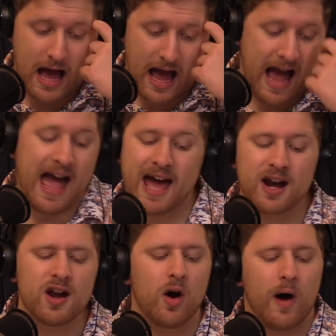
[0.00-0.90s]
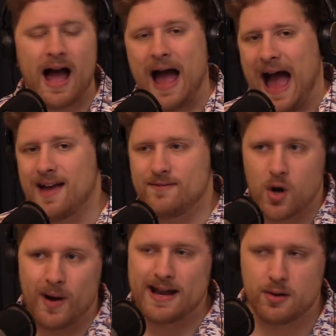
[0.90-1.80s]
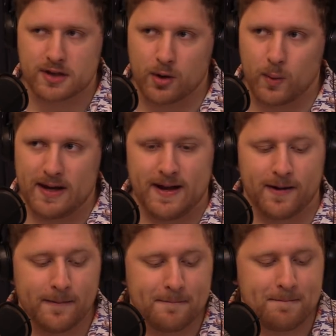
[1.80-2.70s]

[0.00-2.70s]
I don't know. I have no idea who's going to win here.